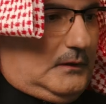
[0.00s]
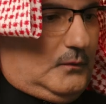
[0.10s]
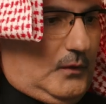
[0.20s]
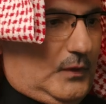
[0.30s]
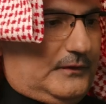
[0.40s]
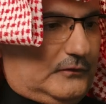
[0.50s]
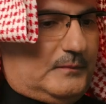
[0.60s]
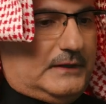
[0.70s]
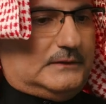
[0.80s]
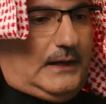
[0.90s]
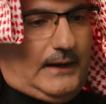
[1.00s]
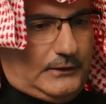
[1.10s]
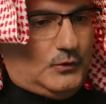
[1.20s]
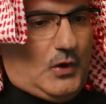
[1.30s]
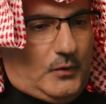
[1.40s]
what this meant.
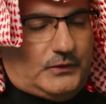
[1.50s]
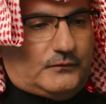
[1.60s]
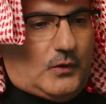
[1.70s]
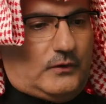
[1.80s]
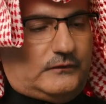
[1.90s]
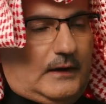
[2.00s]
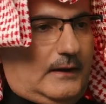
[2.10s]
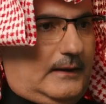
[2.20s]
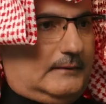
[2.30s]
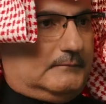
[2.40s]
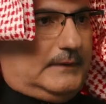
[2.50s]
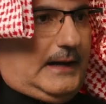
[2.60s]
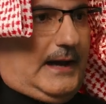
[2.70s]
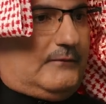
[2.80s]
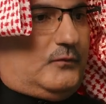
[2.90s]
You know it, of course.
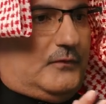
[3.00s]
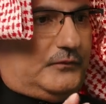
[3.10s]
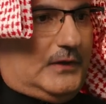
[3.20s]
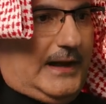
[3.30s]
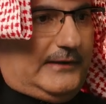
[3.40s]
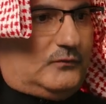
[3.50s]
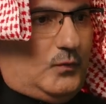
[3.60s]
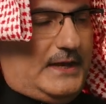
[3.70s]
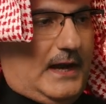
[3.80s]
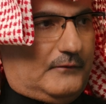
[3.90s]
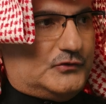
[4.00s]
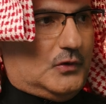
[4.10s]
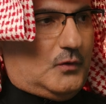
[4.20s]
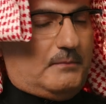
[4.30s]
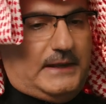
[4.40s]
As we have
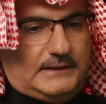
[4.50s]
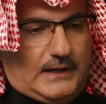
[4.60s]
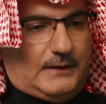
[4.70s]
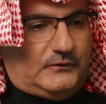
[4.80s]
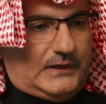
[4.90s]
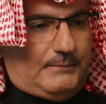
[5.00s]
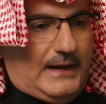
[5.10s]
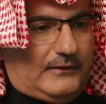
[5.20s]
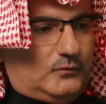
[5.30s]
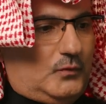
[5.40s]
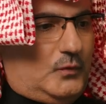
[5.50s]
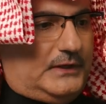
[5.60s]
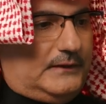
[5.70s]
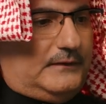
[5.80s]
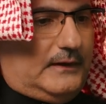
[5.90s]
shown many times in the past when
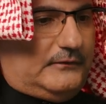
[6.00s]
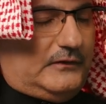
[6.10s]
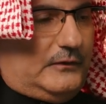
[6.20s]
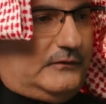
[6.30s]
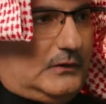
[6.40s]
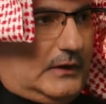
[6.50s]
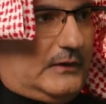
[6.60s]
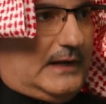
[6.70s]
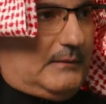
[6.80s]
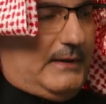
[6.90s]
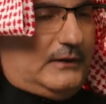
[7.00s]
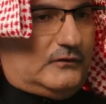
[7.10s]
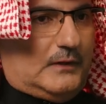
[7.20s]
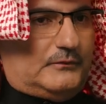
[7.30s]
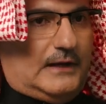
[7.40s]
we did the series on the Quranic
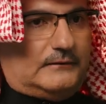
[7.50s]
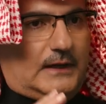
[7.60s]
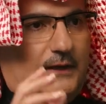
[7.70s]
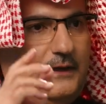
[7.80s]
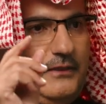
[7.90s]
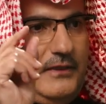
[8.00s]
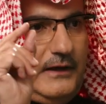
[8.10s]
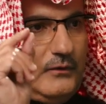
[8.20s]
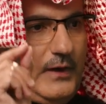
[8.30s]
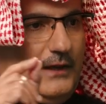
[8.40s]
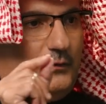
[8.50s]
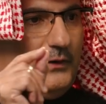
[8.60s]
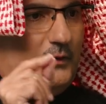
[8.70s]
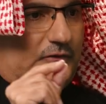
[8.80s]
manuscripts, that the Quran, when it